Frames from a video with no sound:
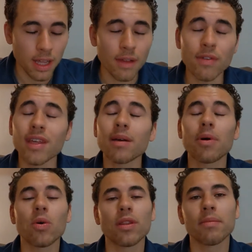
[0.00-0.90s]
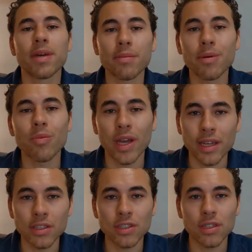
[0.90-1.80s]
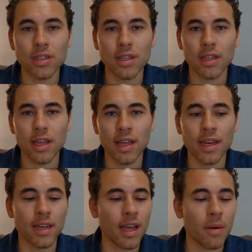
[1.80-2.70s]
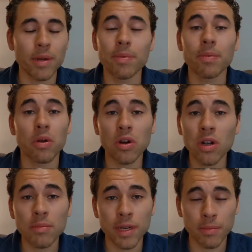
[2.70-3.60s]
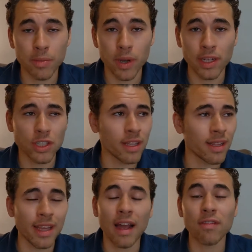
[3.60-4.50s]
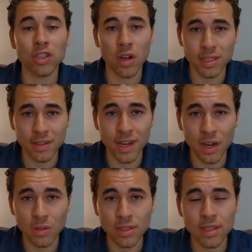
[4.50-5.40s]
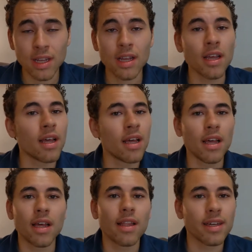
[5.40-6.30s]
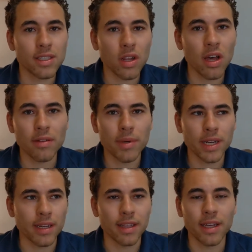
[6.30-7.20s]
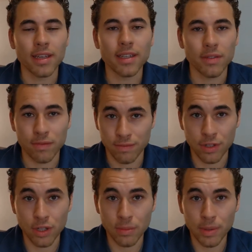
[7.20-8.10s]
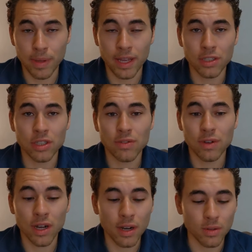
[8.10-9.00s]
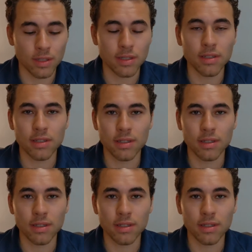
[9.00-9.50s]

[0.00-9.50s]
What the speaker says: If you think about the minimum wage and how many people earn minimum wage and then the average cost of a house, that's a lot of money, for you to be paying just for a house.